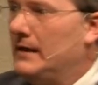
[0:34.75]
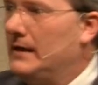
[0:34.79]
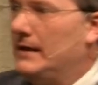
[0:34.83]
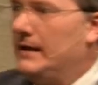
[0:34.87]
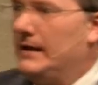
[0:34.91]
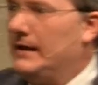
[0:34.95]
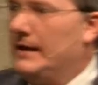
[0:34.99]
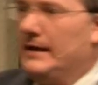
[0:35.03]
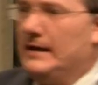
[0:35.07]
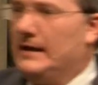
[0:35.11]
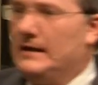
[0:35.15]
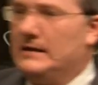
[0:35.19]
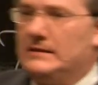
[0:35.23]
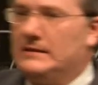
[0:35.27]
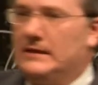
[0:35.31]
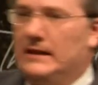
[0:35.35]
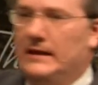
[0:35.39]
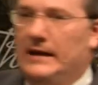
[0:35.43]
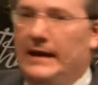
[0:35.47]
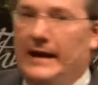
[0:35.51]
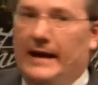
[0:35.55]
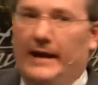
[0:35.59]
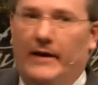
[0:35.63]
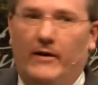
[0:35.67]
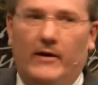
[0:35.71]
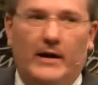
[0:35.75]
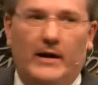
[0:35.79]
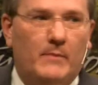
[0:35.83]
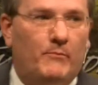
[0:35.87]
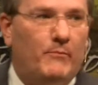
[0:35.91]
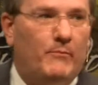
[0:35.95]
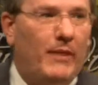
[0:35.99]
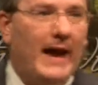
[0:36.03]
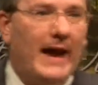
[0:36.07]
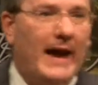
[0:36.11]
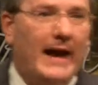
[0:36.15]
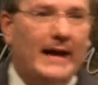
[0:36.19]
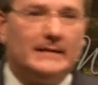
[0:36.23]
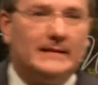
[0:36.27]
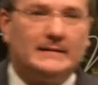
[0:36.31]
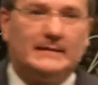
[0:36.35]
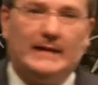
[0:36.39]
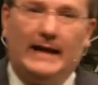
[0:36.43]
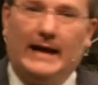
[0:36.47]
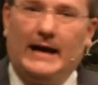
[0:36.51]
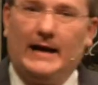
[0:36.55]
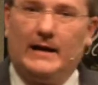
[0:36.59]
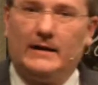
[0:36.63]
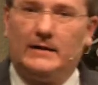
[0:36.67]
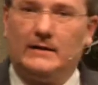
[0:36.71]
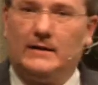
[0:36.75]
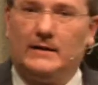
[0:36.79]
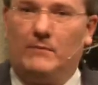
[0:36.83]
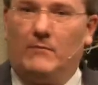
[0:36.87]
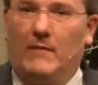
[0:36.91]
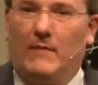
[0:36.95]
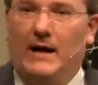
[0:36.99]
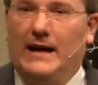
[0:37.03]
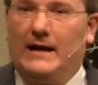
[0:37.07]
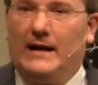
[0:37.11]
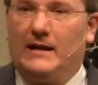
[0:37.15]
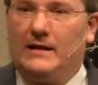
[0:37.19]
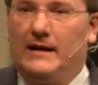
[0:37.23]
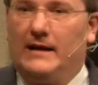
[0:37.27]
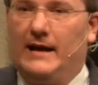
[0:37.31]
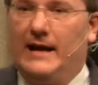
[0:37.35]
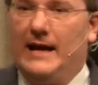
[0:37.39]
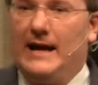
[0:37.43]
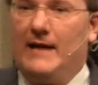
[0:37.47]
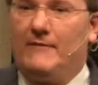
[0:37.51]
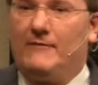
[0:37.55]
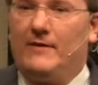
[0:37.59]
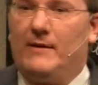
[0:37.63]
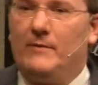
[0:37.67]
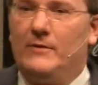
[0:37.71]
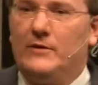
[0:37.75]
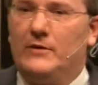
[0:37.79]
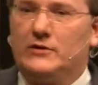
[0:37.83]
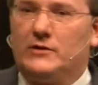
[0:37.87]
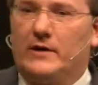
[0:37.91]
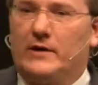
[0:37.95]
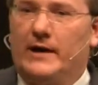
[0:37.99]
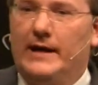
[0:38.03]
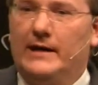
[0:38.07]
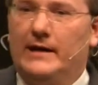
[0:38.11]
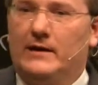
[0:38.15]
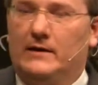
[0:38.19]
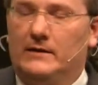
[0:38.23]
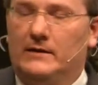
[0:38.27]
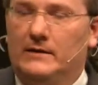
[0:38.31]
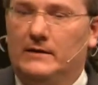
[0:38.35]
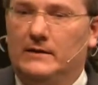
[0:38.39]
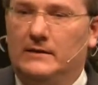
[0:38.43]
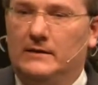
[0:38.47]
And he said, "Harry passed out 1.5 miles up the trail."